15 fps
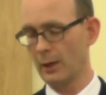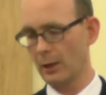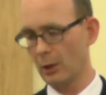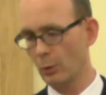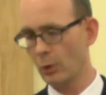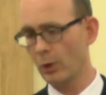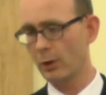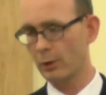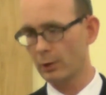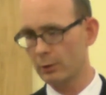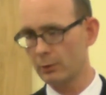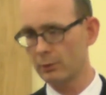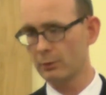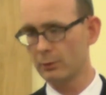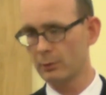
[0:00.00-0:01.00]
In a
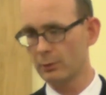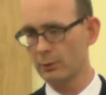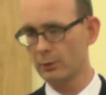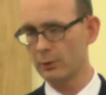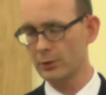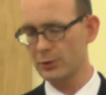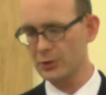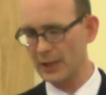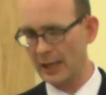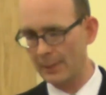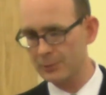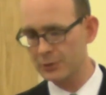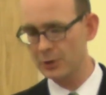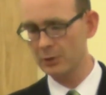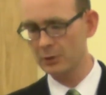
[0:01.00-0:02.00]
word,
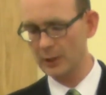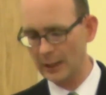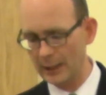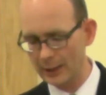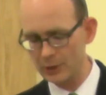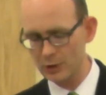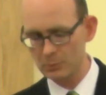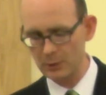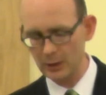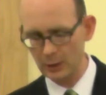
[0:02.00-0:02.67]
Samson is